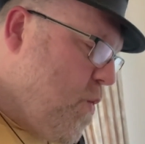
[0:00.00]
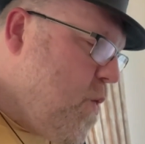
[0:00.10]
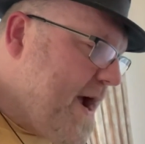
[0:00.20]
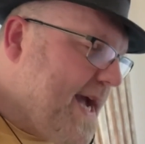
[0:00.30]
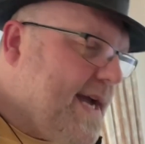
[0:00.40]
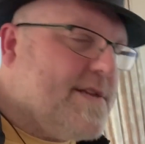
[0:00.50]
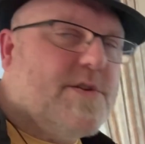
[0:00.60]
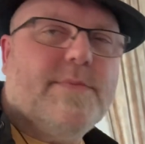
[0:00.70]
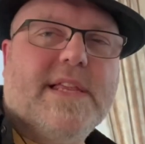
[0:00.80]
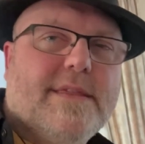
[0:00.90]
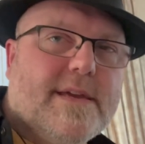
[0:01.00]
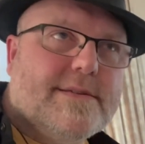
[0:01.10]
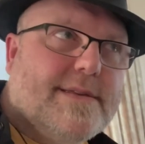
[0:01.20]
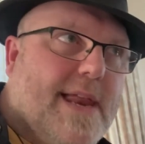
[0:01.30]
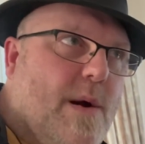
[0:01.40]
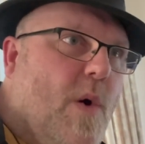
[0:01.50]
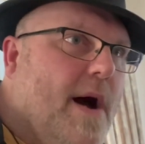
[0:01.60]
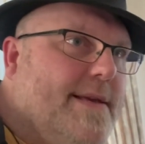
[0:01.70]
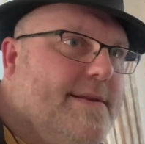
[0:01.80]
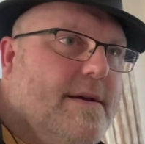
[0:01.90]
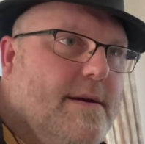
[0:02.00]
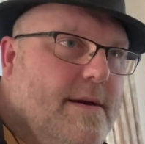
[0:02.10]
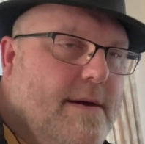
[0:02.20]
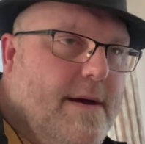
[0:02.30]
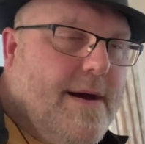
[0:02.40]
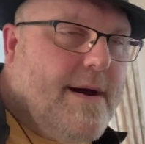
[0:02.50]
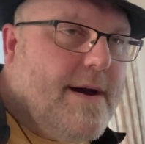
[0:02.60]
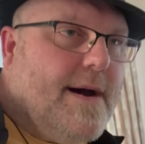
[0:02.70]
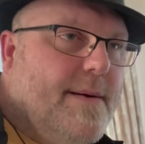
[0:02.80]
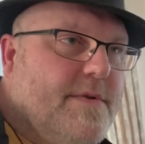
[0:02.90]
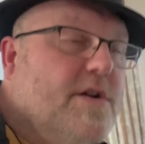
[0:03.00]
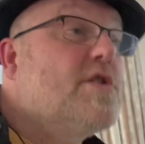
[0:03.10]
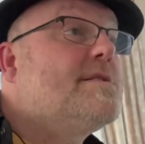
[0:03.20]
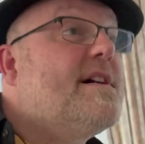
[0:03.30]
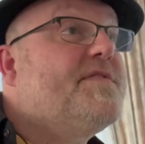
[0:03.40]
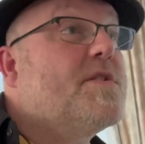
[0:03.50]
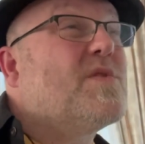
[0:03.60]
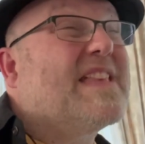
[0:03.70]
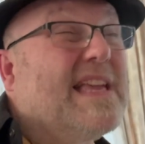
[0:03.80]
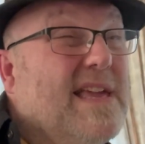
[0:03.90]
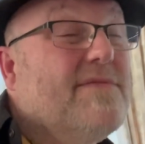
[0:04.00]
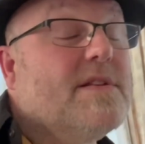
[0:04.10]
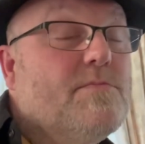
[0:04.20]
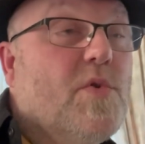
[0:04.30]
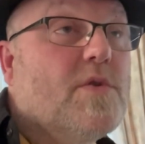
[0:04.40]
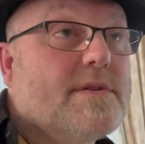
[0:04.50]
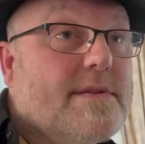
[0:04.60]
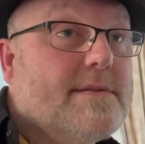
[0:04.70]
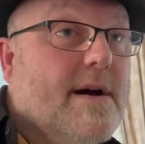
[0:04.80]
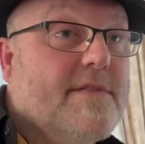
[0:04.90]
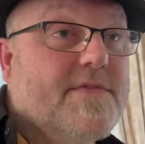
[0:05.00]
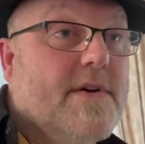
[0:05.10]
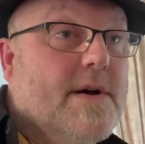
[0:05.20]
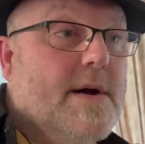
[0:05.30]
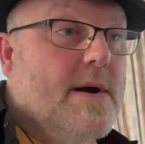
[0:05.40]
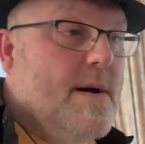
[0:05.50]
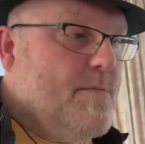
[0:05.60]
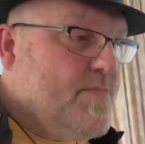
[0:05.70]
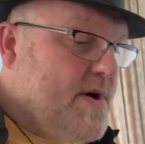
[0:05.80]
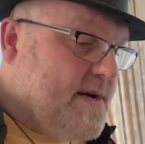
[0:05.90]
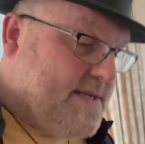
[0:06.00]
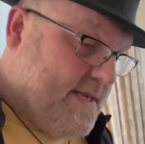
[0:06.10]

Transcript: Way too many things that I wanted. Could have left there with even more stuff, but